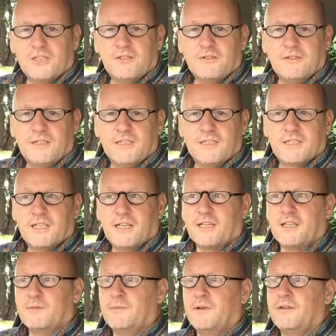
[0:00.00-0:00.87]
do is
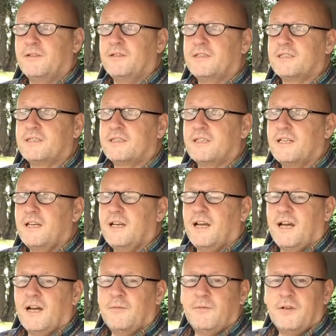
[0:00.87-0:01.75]
check the mirrors,
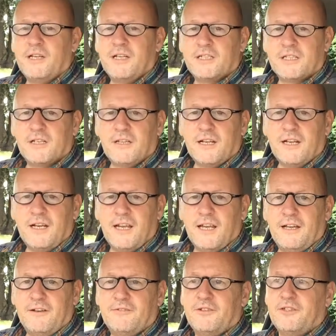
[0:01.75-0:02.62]
and when you're turning
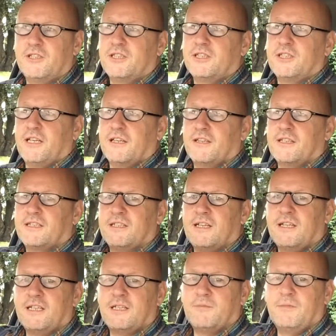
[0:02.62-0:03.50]
left, you should check the
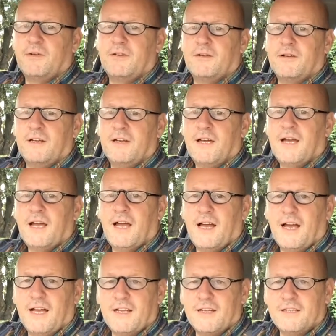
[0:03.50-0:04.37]
center mirror
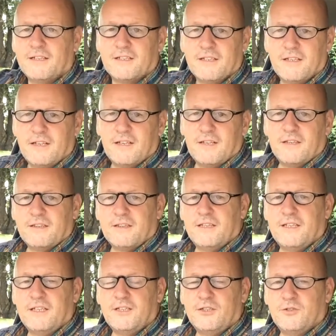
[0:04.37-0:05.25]
and
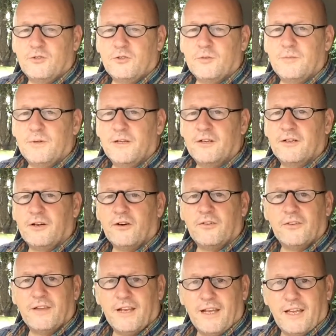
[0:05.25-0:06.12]
the door mirror
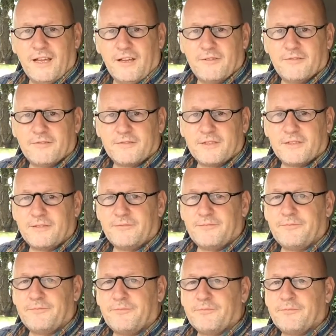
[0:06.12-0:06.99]
on the left.
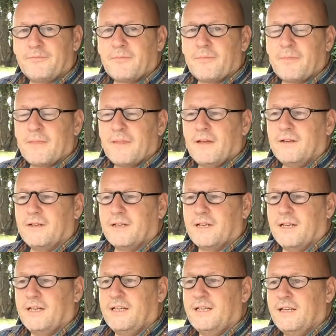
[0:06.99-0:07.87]

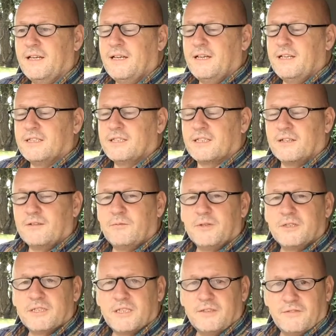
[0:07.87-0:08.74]
Okay, so
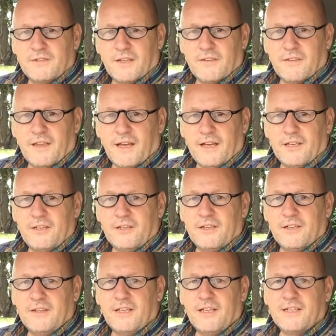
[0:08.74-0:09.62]
once you've done that, you
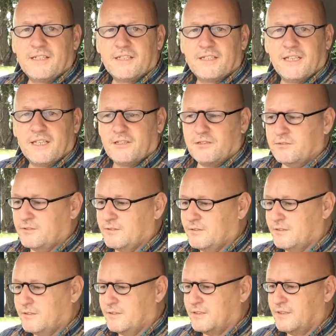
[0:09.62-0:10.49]
can then
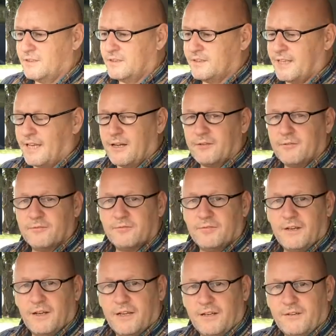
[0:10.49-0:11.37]
signal the down
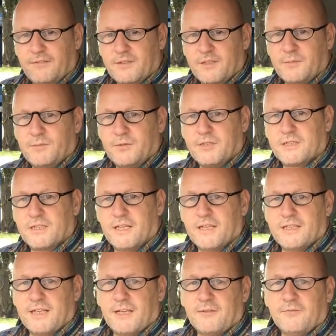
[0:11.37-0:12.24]
for left. You push
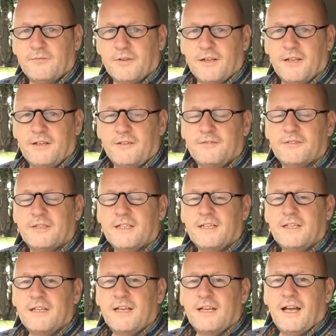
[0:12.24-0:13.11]
that down for left,
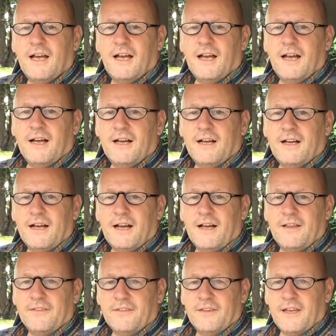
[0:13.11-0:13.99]
uh,
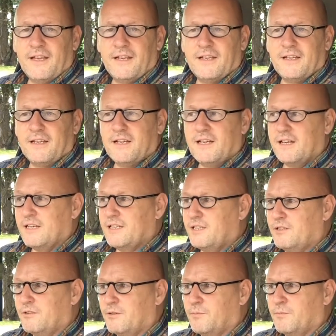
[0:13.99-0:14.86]
and then
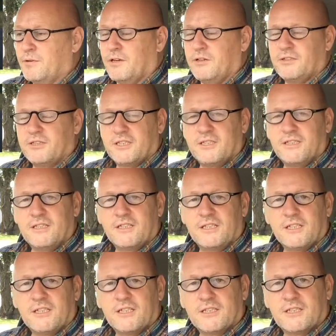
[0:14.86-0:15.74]
you're approaching the
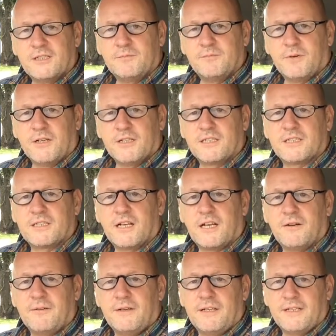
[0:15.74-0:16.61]
junction by
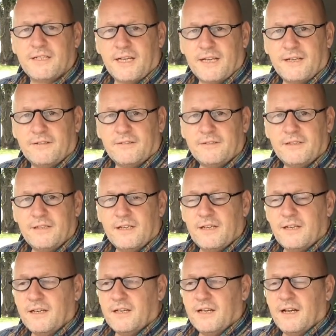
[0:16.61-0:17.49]
slowing down,
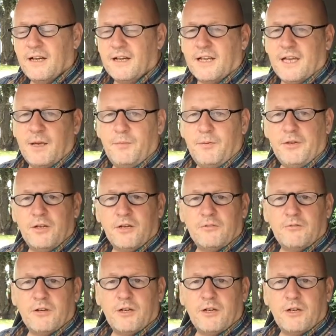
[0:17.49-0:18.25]
uh, keeping your